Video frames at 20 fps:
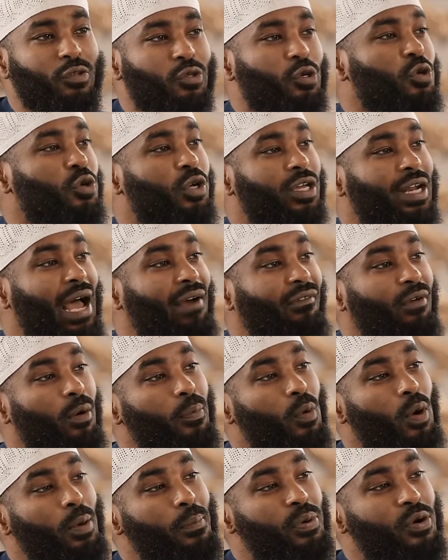You know, you can have
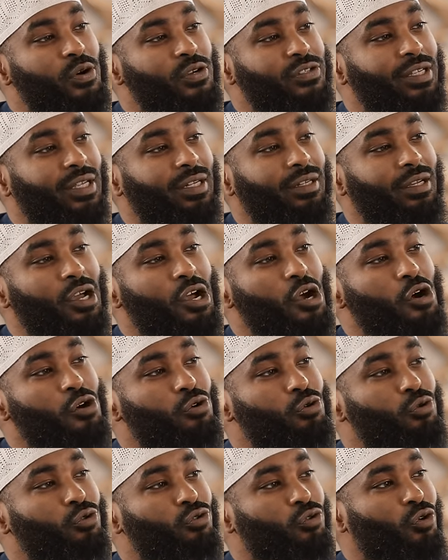one person
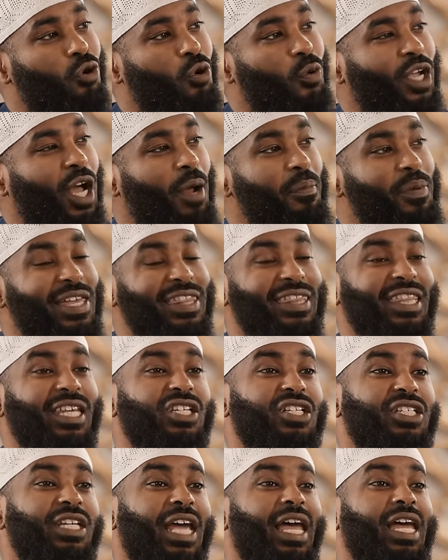who's growing up in the
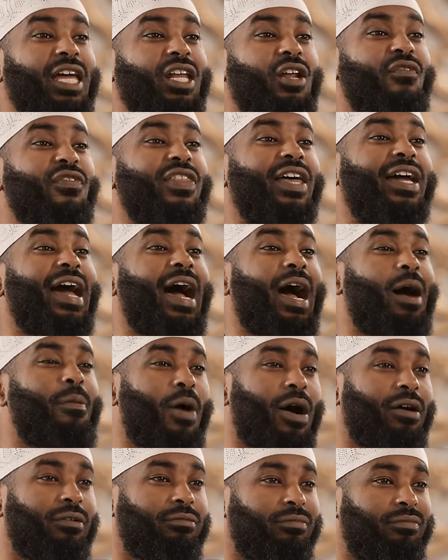shade of the
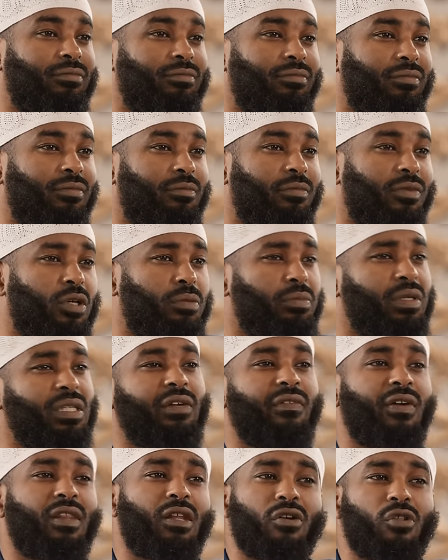Kaaba, could be
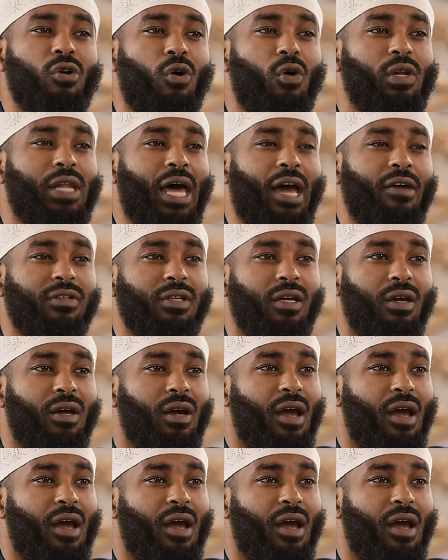living there their whole lives,